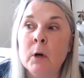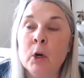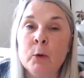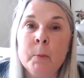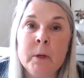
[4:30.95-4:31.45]

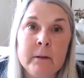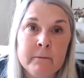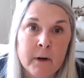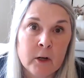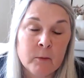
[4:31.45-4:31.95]
urban
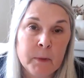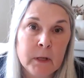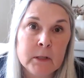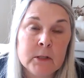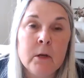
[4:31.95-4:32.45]

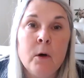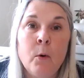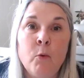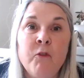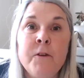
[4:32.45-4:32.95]
environment
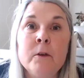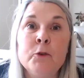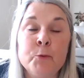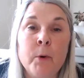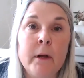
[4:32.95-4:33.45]

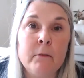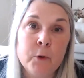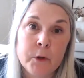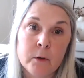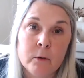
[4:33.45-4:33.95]
feels right
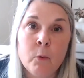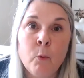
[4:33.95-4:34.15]
for you?